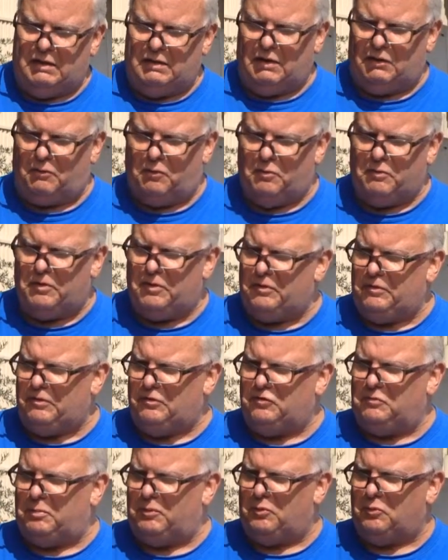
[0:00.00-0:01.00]
They're called
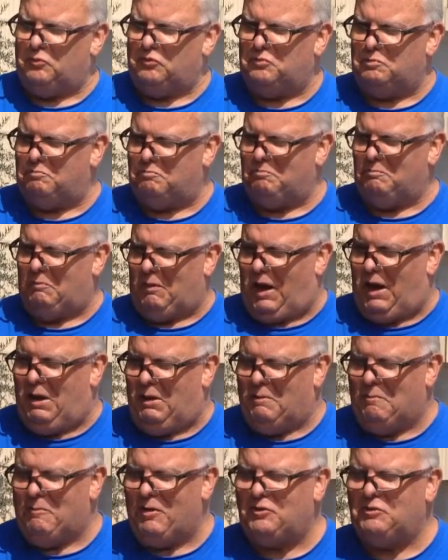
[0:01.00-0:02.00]
ideals because
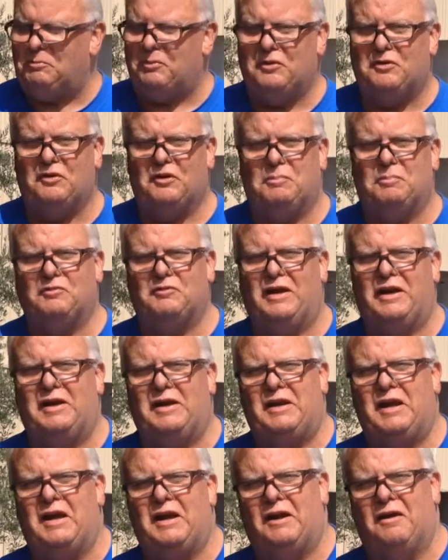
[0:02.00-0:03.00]
most beekeepers
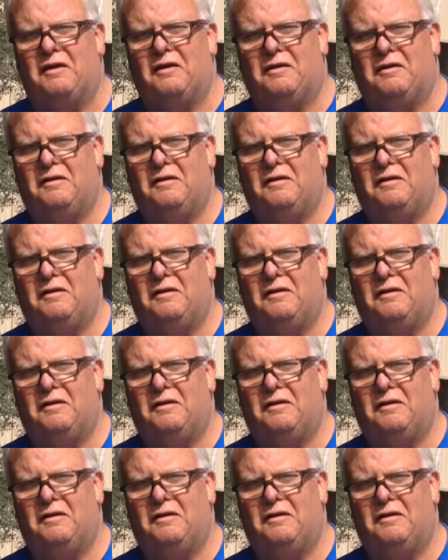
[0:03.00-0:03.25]
aren't young.